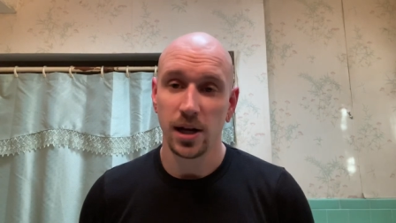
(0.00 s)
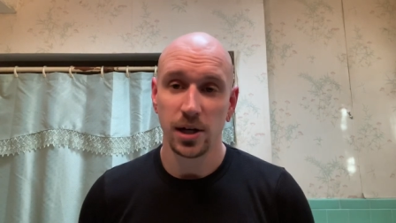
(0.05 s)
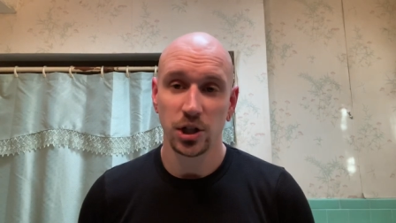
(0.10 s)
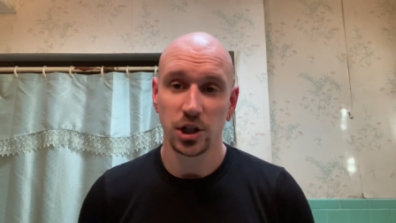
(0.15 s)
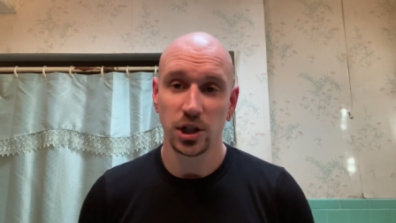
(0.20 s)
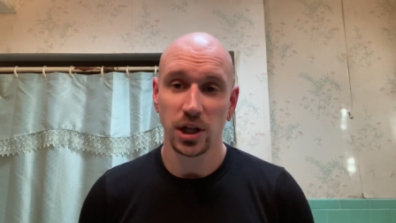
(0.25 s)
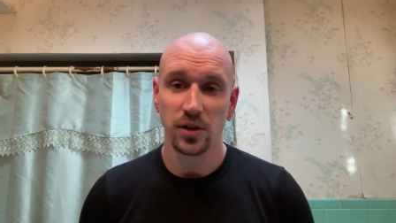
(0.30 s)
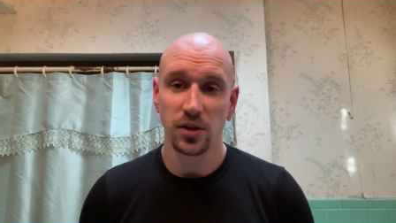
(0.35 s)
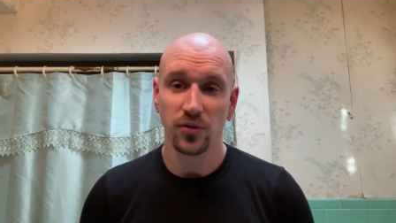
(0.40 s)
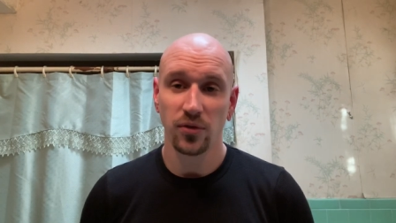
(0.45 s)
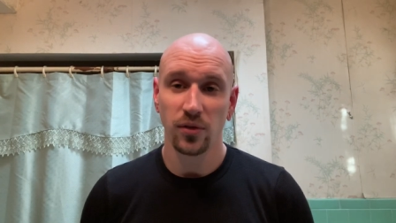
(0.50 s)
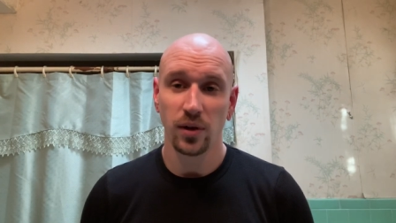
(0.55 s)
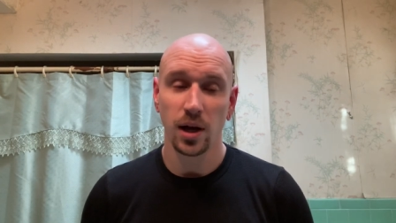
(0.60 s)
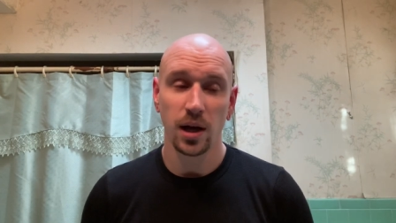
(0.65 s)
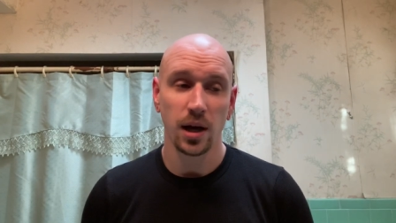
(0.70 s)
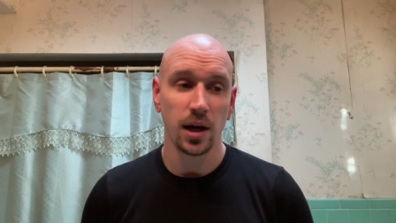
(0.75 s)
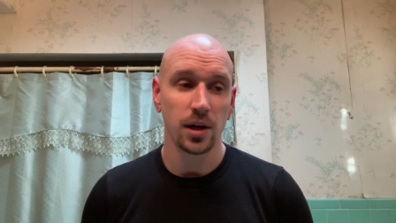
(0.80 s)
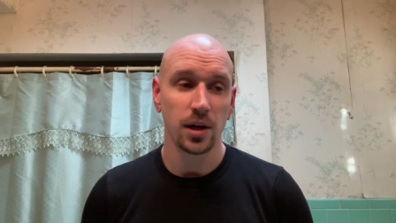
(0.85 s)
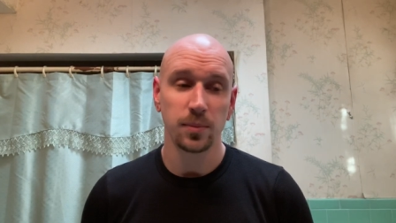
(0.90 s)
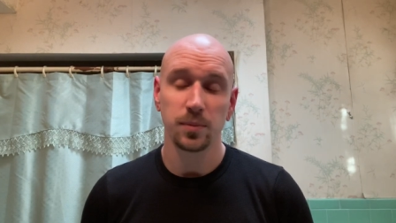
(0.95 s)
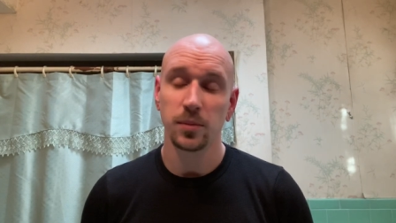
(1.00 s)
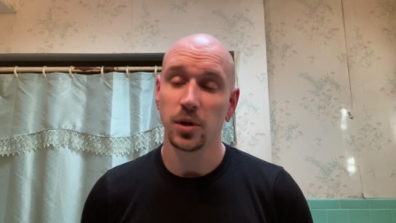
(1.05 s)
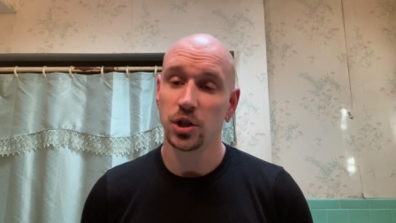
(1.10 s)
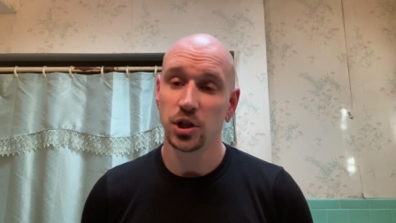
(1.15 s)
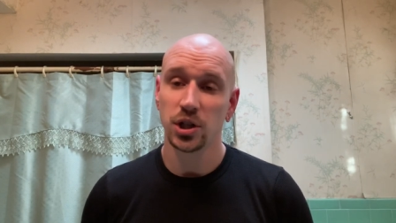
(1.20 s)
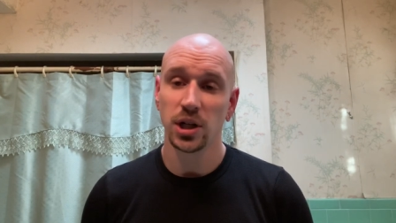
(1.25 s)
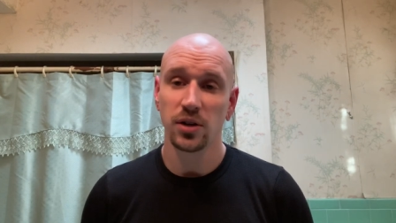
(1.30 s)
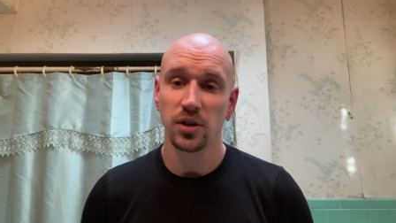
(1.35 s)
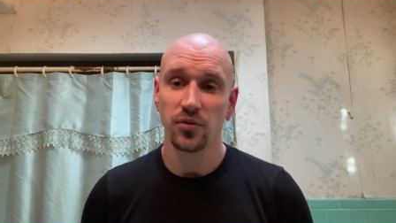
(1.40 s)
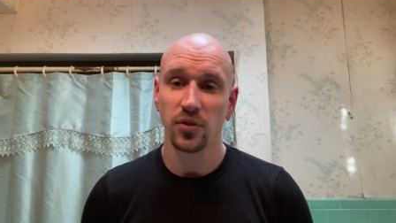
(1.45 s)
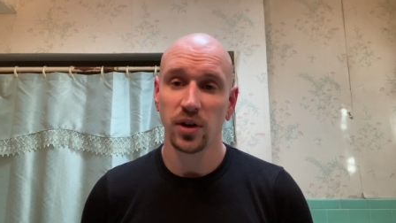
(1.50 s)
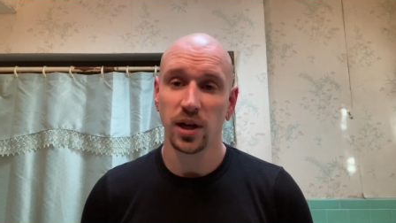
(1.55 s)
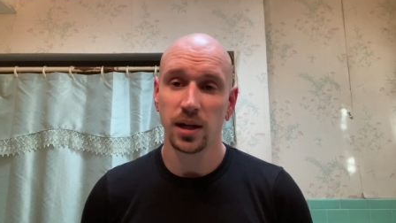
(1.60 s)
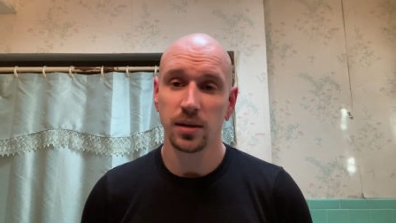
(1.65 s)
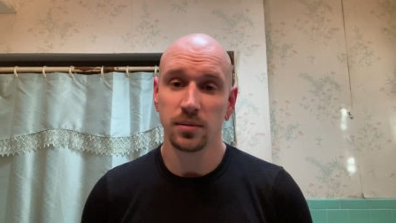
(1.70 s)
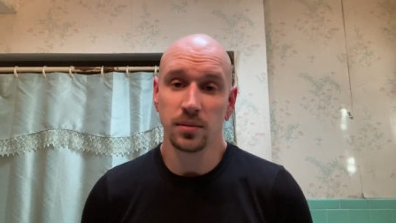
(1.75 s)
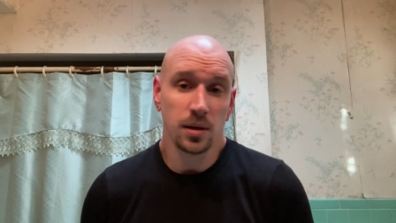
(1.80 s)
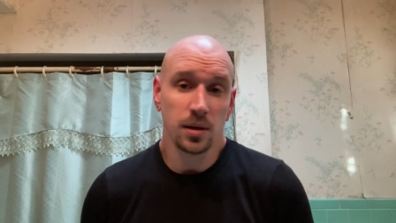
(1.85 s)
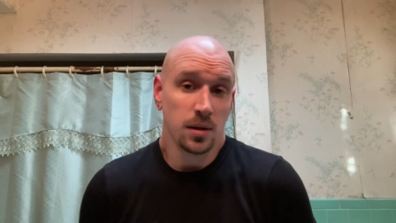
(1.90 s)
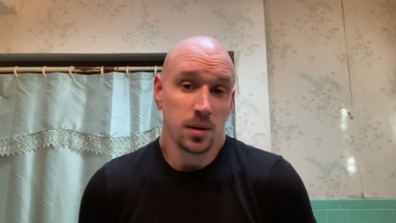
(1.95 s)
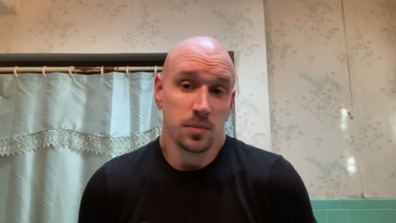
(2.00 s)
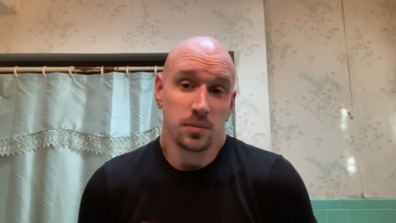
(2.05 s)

a Schick, uh, a Schick fan.